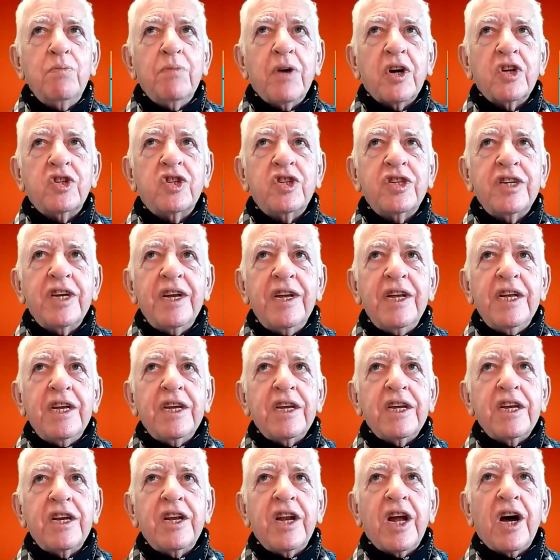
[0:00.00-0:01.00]
much,
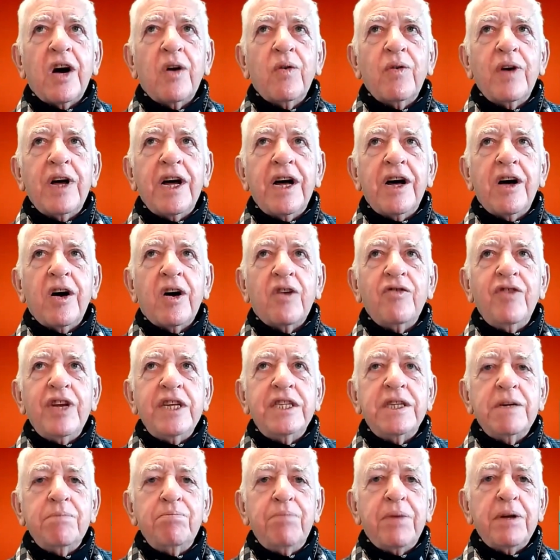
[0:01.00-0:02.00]
you know, or eating